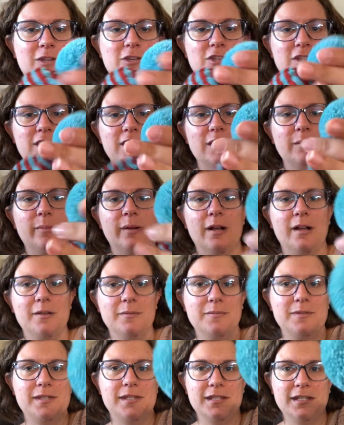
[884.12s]
she did the
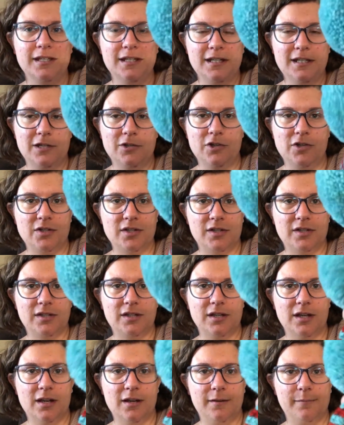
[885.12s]
palms. She just
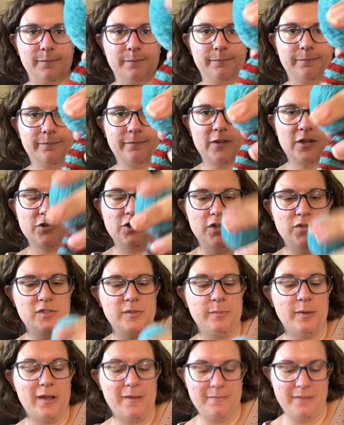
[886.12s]
she used a
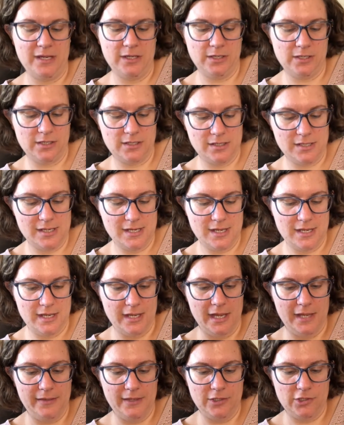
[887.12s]
palm maker,
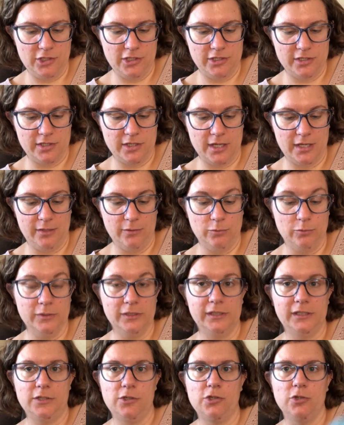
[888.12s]
and then she just cut it
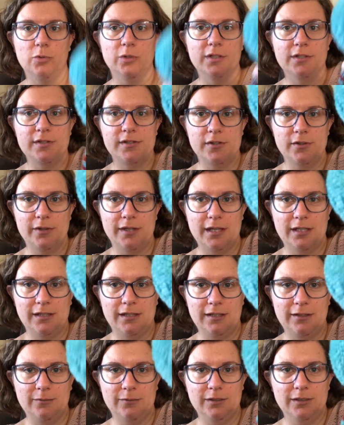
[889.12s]
really short so that
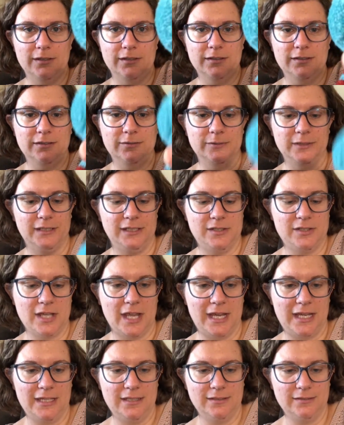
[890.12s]
they were really
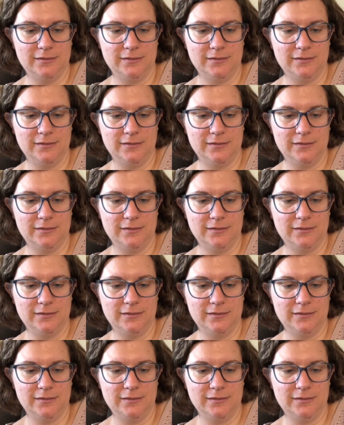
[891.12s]
tight